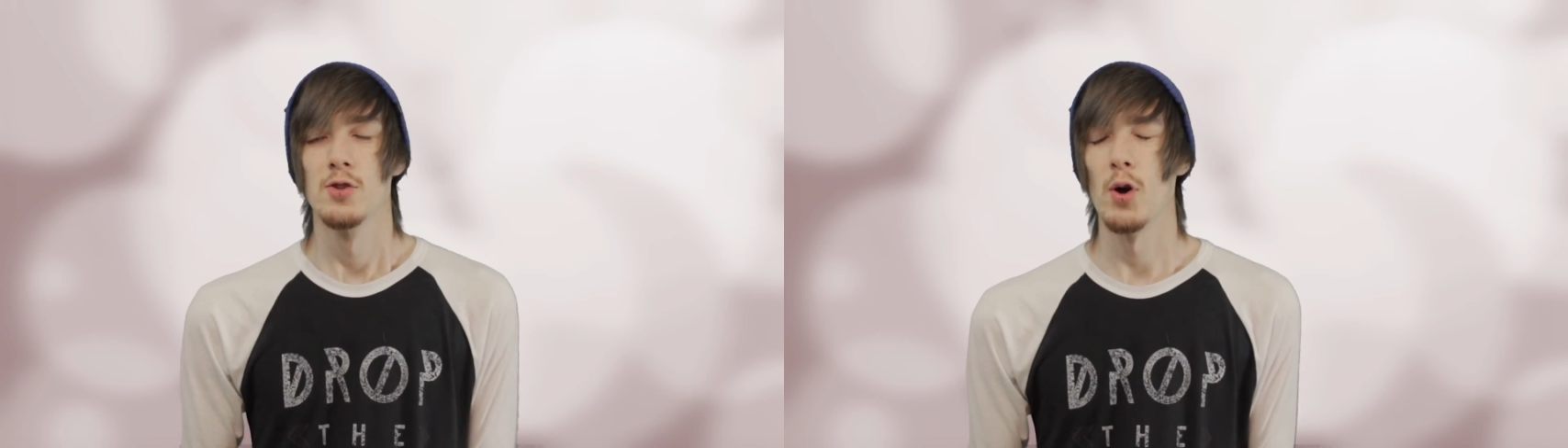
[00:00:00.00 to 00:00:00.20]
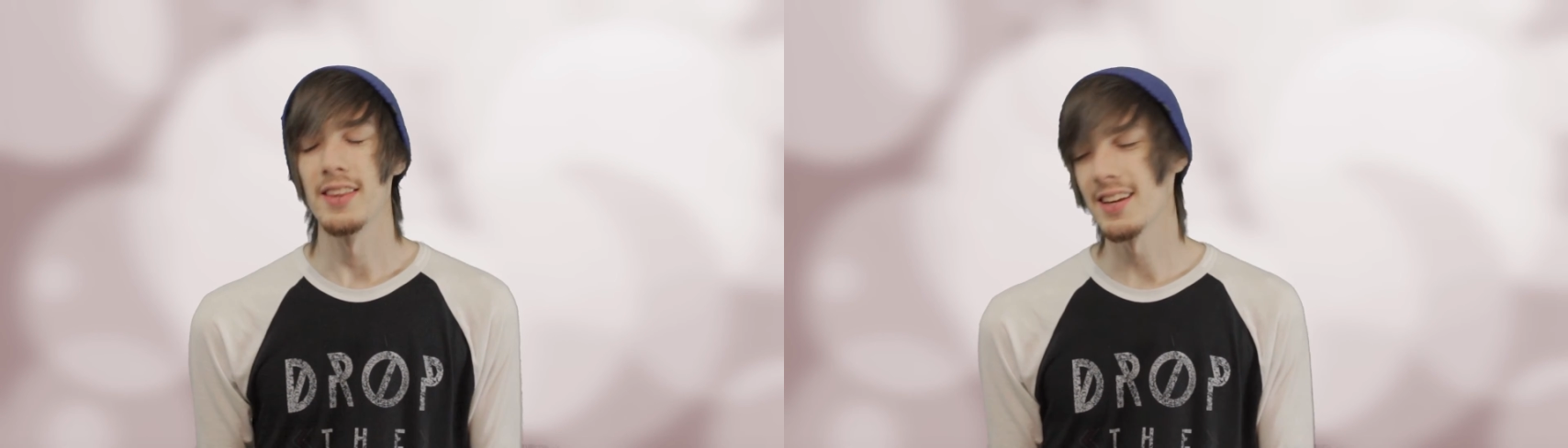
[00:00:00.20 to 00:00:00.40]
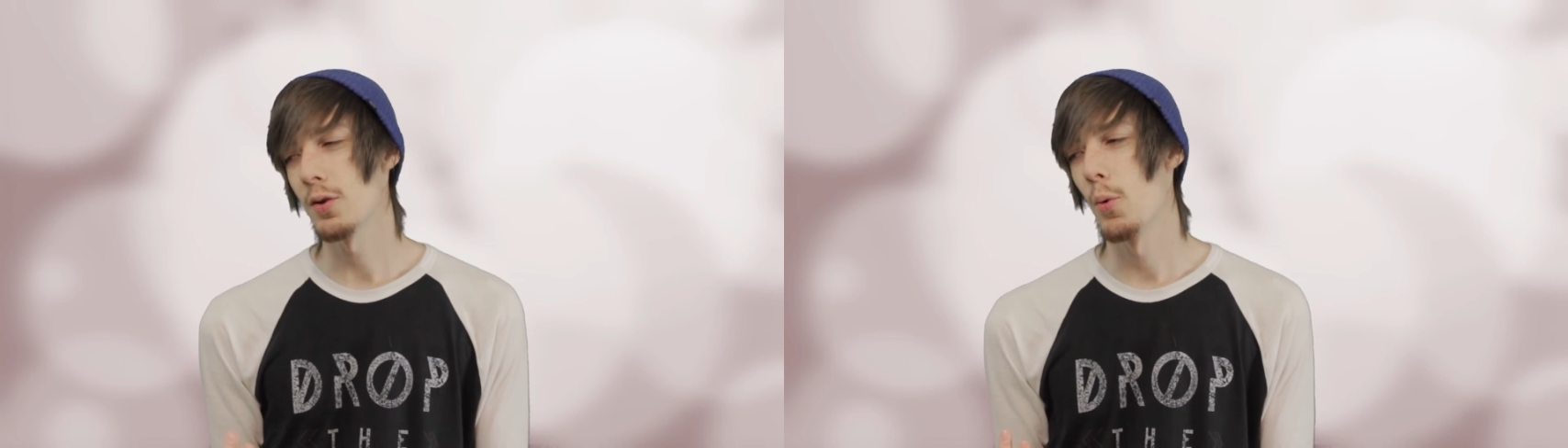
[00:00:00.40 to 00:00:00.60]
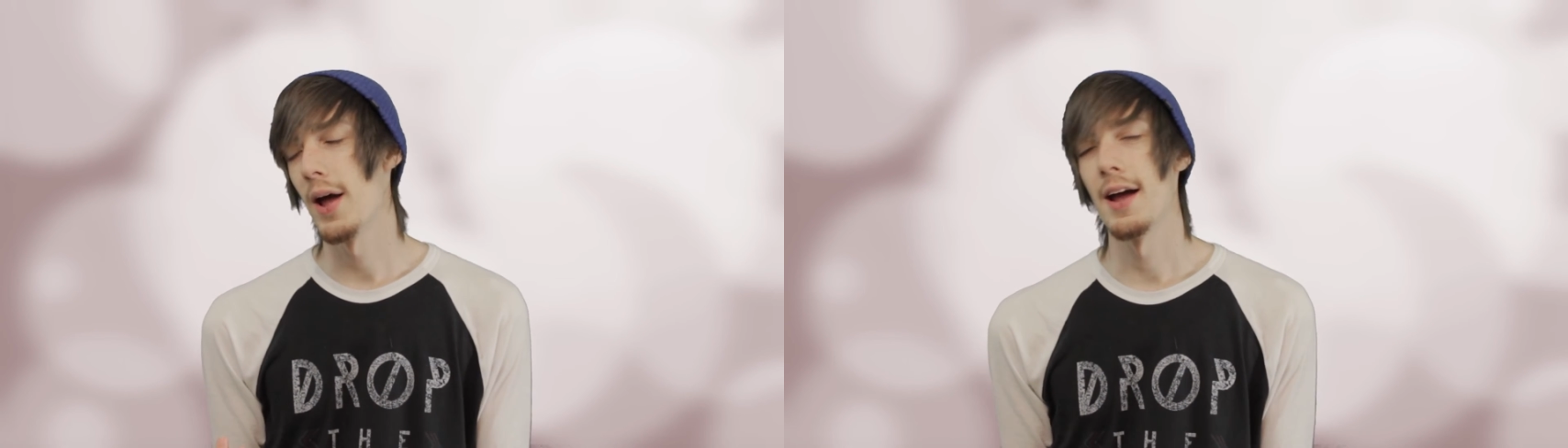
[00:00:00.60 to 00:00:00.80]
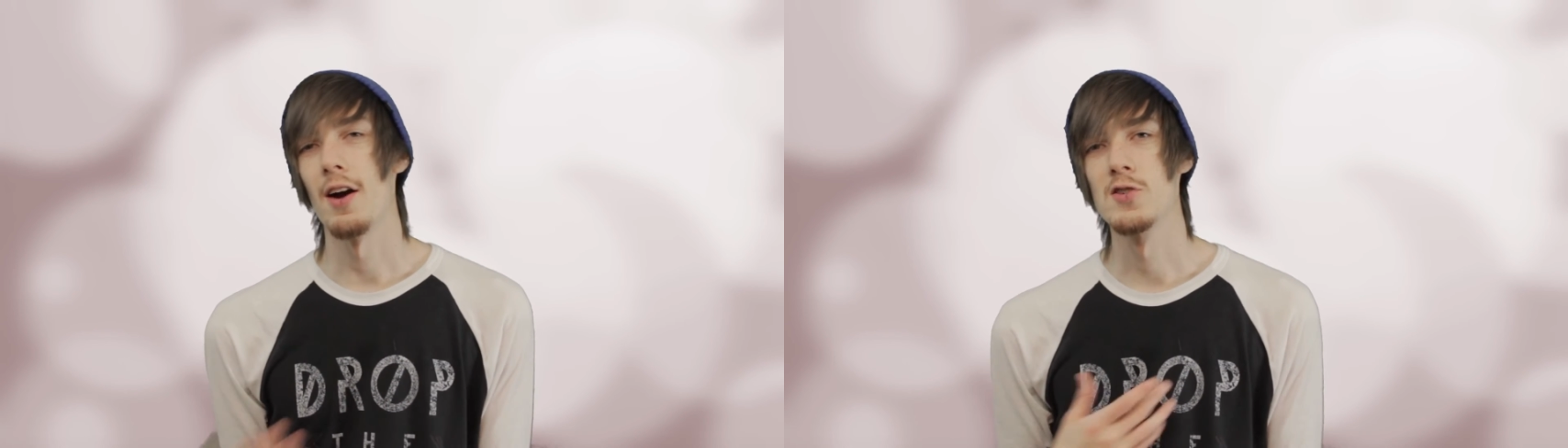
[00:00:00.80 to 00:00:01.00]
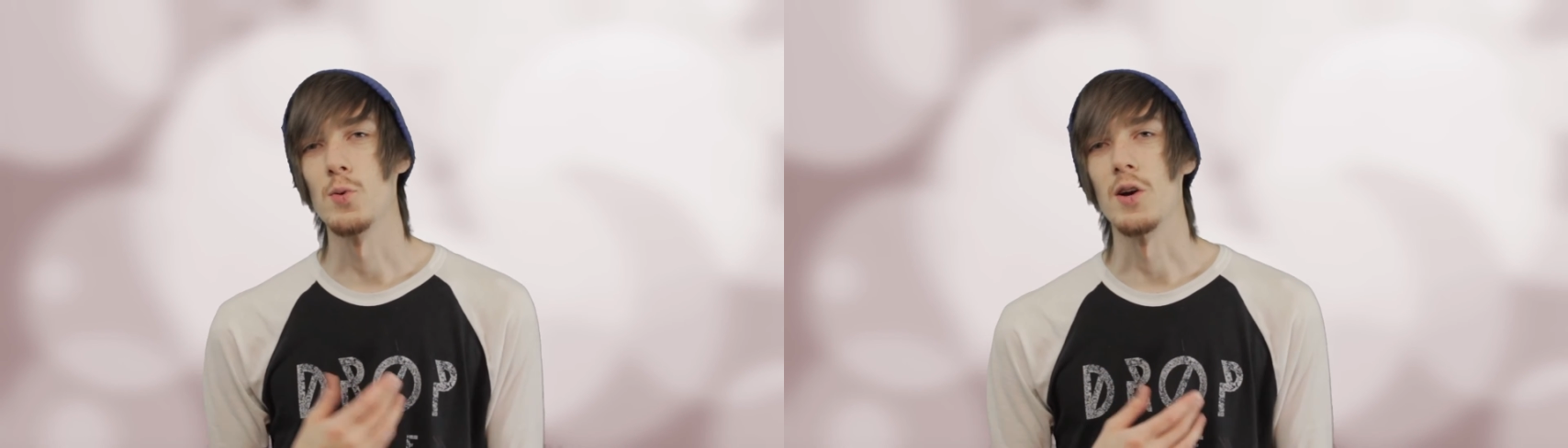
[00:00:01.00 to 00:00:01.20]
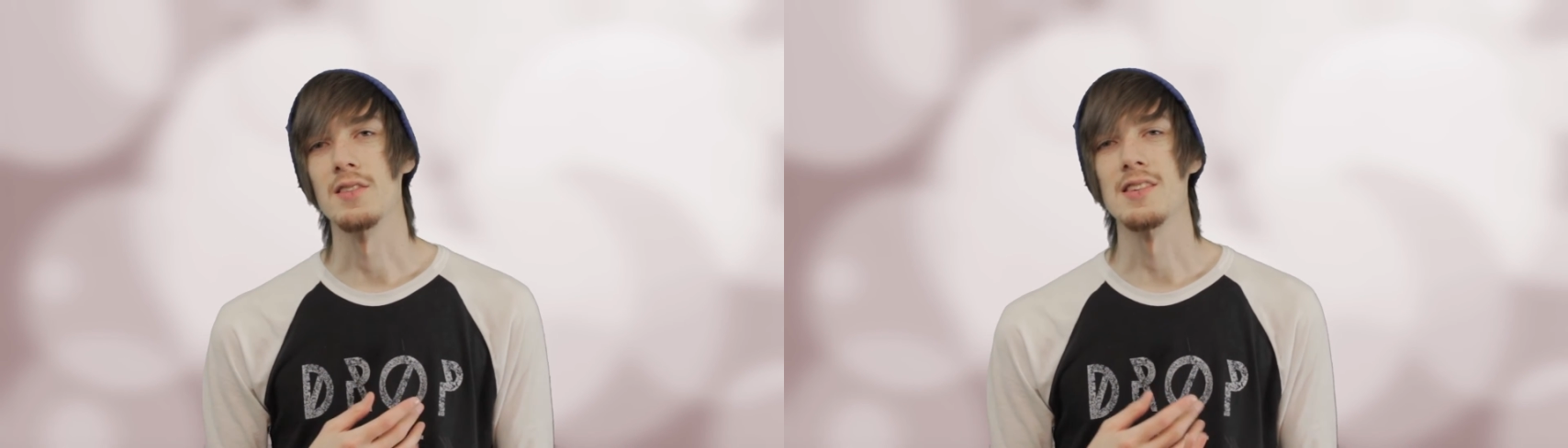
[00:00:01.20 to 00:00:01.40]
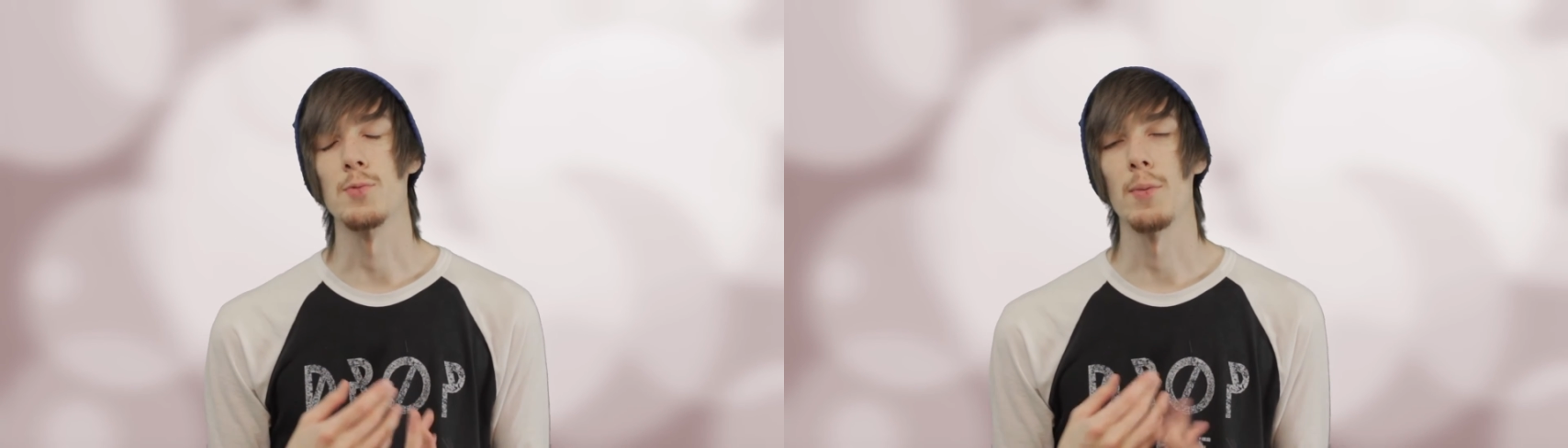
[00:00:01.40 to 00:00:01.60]
So I think the way ours
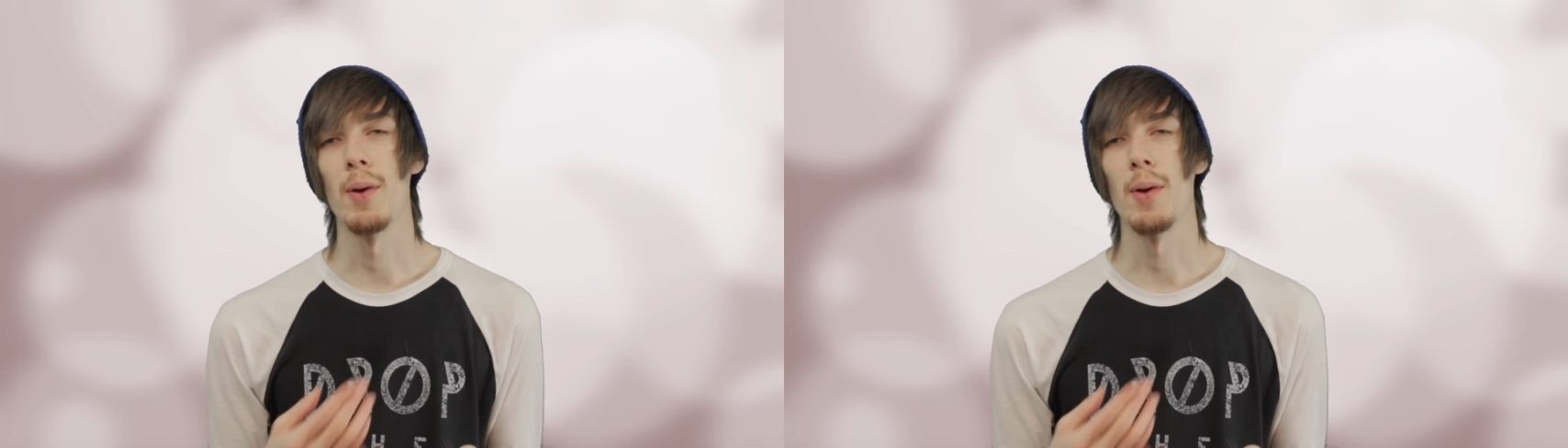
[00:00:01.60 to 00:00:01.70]
works is we